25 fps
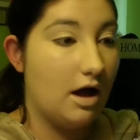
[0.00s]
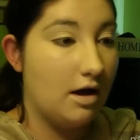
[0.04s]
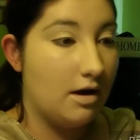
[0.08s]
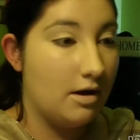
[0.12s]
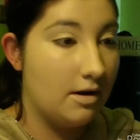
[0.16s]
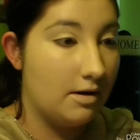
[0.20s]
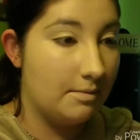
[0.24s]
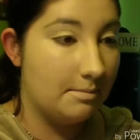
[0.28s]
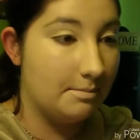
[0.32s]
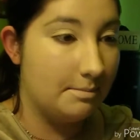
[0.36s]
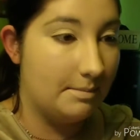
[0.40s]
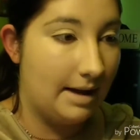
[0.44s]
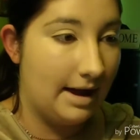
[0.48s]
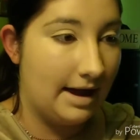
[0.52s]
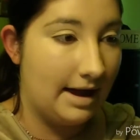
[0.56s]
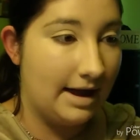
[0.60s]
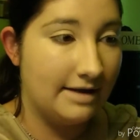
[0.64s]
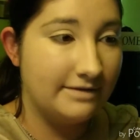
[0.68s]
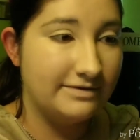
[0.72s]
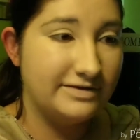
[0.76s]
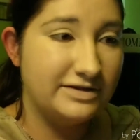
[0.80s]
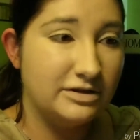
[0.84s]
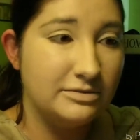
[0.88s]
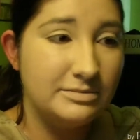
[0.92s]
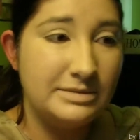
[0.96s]
I
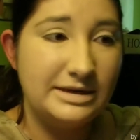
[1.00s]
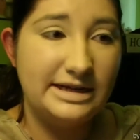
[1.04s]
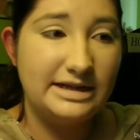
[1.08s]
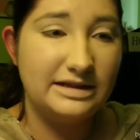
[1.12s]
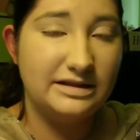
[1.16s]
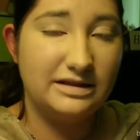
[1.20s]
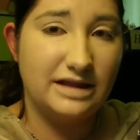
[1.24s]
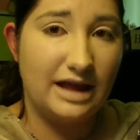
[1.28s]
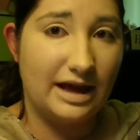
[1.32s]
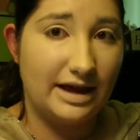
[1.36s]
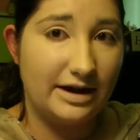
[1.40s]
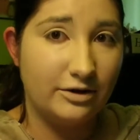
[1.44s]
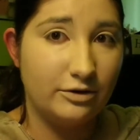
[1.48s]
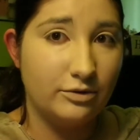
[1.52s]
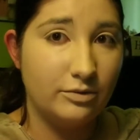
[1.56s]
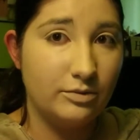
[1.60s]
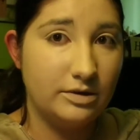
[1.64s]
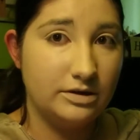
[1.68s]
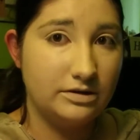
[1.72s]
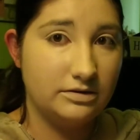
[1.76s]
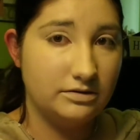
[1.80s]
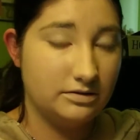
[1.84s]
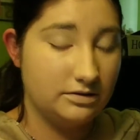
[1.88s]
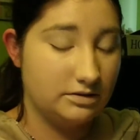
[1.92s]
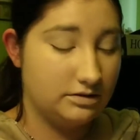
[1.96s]
have so many
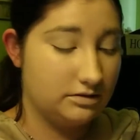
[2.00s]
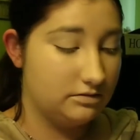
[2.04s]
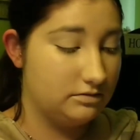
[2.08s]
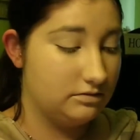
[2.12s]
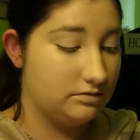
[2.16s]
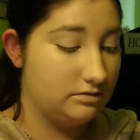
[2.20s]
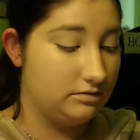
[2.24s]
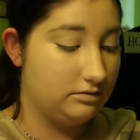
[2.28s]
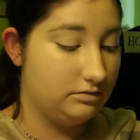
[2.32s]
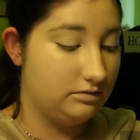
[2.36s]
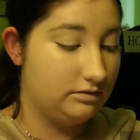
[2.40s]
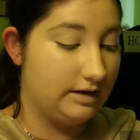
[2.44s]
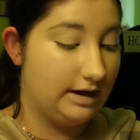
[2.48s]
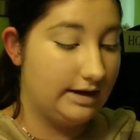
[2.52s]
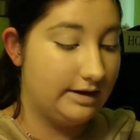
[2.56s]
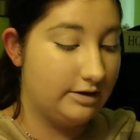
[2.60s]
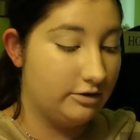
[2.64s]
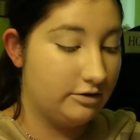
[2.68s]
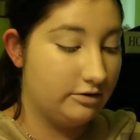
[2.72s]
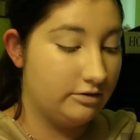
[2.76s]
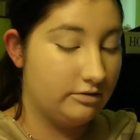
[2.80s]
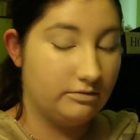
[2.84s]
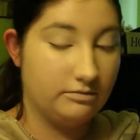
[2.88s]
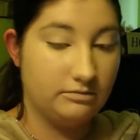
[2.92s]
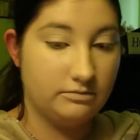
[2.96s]

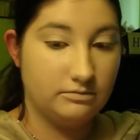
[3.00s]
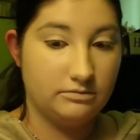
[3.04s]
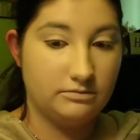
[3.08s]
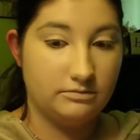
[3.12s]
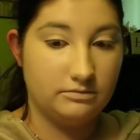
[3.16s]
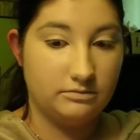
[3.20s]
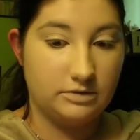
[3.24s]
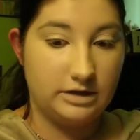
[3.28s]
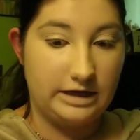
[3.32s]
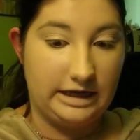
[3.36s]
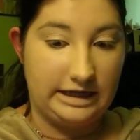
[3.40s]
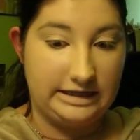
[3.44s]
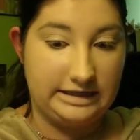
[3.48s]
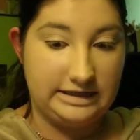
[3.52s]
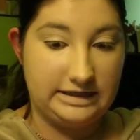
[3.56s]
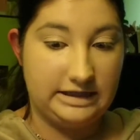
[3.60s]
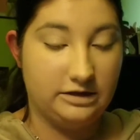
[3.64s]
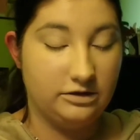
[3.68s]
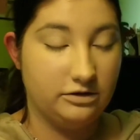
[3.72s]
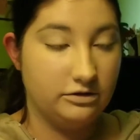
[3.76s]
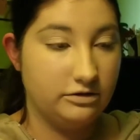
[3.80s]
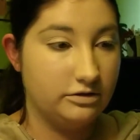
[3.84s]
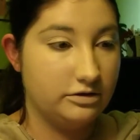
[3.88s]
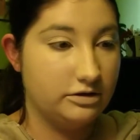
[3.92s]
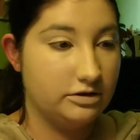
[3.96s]
lighter
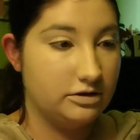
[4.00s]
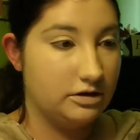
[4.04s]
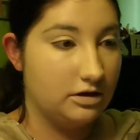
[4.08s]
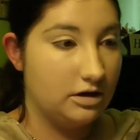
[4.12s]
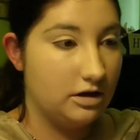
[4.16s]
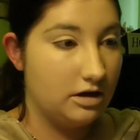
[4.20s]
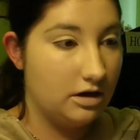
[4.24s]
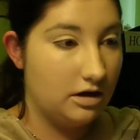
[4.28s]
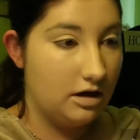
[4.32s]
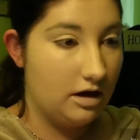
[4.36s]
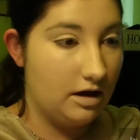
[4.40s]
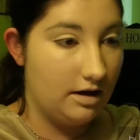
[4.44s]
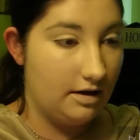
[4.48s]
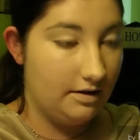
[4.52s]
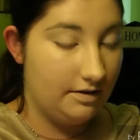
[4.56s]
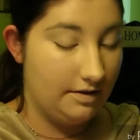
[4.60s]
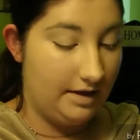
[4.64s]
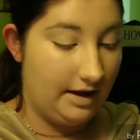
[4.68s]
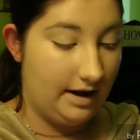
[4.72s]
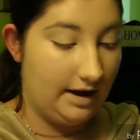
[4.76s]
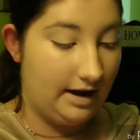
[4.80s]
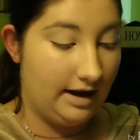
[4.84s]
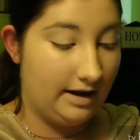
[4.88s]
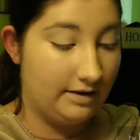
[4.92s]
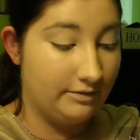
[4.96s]
concealers,
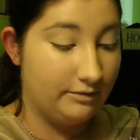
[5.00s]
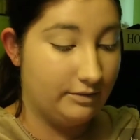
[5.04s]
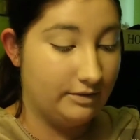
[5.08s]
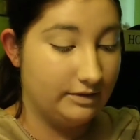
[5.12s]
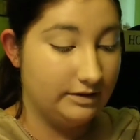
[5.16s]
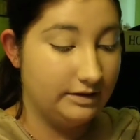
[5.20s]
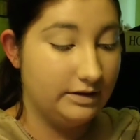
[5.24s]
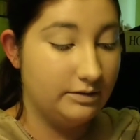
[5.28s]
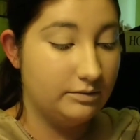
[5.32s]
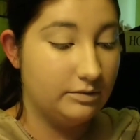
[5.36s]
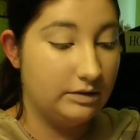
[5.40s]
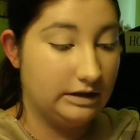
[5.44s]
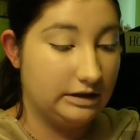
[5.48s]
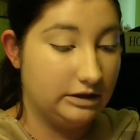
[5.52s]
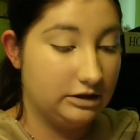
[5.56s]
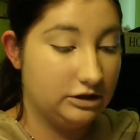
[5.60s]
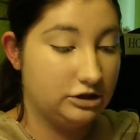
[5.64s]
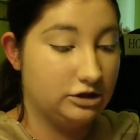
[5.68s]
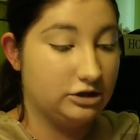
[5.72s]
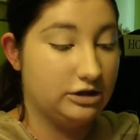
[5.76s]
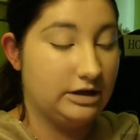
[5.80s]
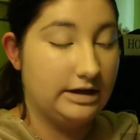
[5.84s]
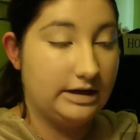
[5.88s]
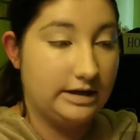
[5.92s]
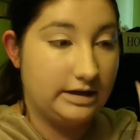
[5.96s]
that I really wanted
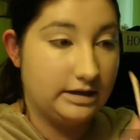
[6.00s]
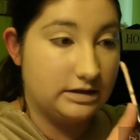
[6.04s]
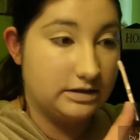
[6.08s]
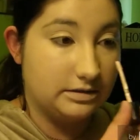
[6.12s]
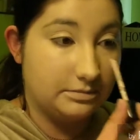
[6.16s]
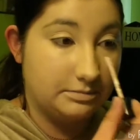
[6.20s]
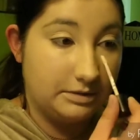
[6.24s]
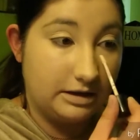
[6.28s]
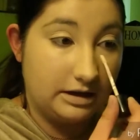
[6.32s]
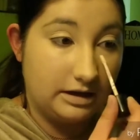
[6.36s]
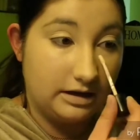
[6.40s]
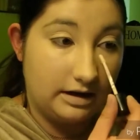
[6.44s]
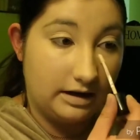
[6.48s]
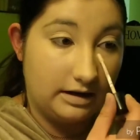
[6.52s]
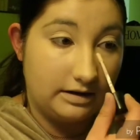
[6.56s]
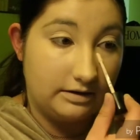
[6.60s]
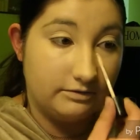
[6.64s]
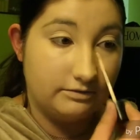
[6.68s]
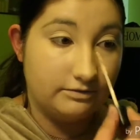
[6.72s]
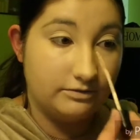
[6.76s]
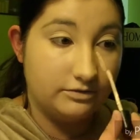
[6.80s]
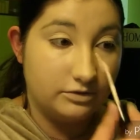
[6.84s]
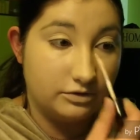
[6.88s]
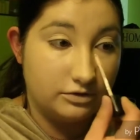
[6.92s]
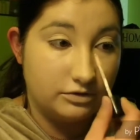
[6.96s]
to try to get something kind
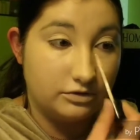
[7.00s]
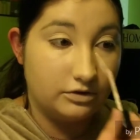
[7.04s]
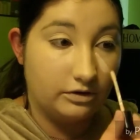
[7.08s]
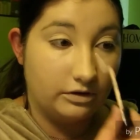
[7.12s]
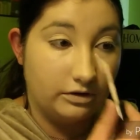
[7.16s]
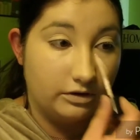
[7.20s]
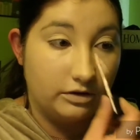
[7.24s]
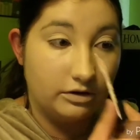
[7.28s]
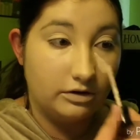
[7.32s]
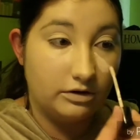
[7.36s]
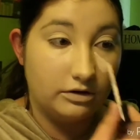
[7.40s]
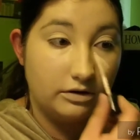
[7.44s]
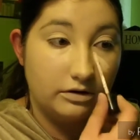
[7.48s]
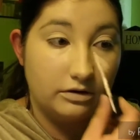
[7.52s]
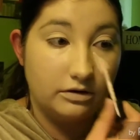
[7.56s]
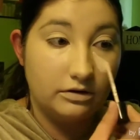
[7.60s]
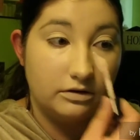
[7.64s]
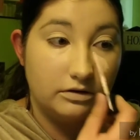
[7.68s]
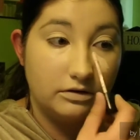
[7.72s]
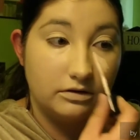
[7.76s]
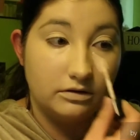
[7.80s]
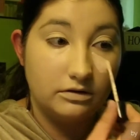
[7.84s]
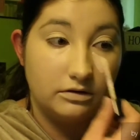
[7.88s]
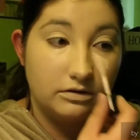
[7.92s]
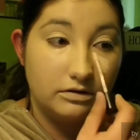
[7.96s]
of darker.
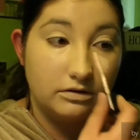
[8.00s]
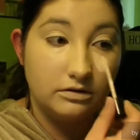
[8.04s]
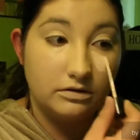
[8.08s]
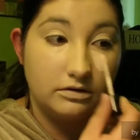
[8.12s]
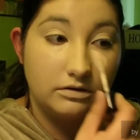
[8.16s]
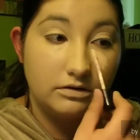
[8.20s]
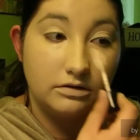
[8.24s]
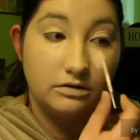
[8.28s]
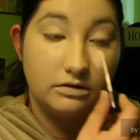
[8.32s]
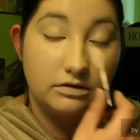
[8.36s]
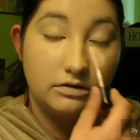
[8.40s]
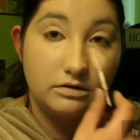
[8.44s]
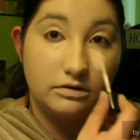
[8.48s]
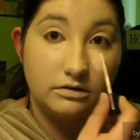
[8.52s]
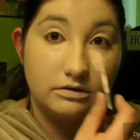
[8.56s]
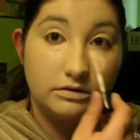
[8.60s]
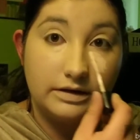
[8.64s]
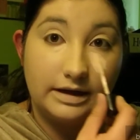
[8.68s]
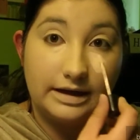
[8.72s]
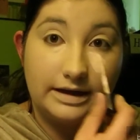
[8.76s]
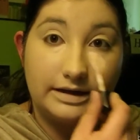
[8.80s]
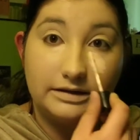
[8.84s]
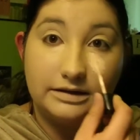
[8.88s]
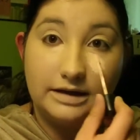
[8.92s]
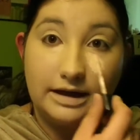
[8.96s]

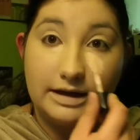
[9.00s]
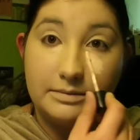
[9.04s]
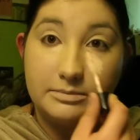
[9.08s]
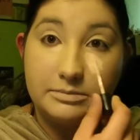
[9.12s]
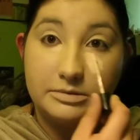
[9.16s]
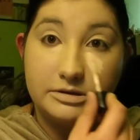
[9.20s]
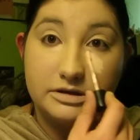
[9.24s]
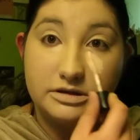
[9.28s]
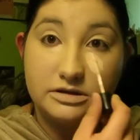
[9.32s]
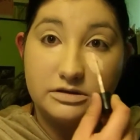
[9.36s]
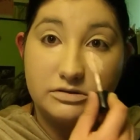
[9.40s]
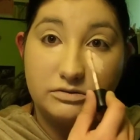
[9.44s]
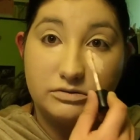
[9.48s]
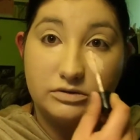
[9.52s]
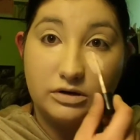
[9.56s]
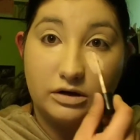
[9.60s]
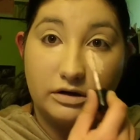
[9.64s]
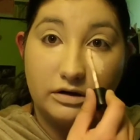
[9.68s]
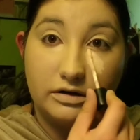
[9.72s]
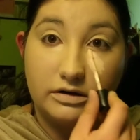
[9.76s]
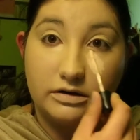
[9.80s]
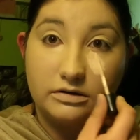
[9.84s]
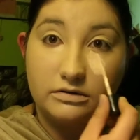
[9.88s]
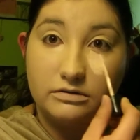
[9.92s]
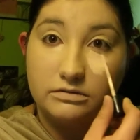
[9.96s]
Like light but still
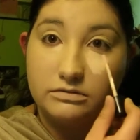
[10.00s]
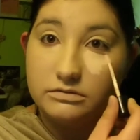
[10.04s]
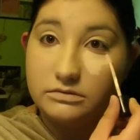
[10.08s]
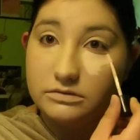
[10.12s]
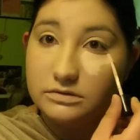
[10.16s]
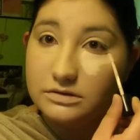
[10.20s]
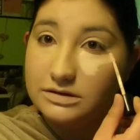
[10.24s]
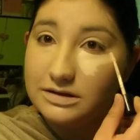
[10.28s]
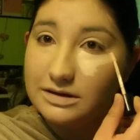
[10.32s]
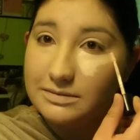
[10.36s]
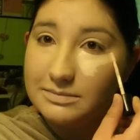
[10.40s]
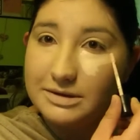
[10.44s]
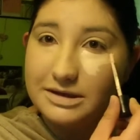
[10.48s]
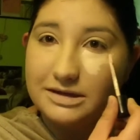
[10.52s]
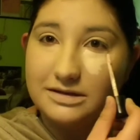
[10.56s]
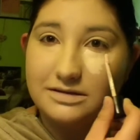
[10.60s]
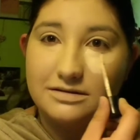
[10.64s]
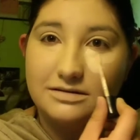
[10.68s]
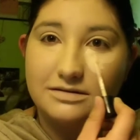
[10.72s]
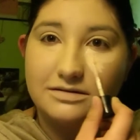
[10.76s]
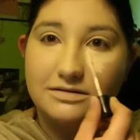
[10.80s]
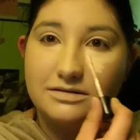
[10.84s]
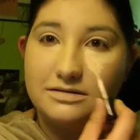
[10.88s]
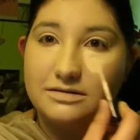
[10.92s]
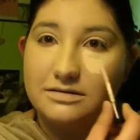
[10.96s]
dark. Does that make
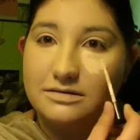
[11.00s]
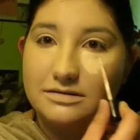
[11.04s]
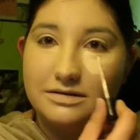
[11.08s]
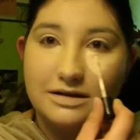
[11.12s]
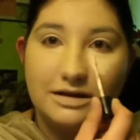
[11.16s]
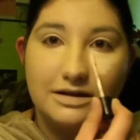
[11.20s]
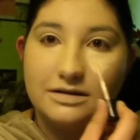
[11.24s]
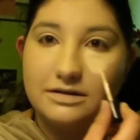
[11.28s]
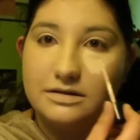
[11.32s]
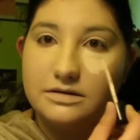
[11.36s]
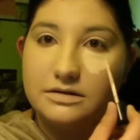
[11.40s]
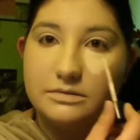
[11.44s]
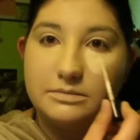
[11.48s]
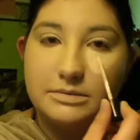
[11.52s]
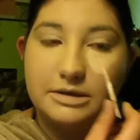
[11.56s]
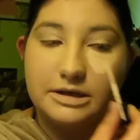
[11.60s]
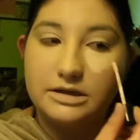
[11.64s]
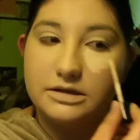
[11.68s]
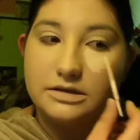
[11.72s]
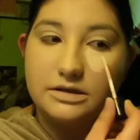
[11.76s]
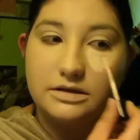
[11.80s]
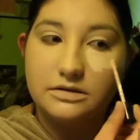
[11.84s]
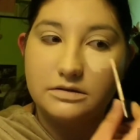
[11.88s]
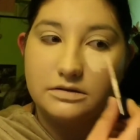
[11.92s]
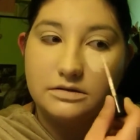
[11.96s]
sense? That doesn't
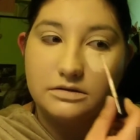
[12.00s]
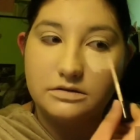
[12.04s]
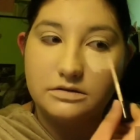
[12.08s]
make sense.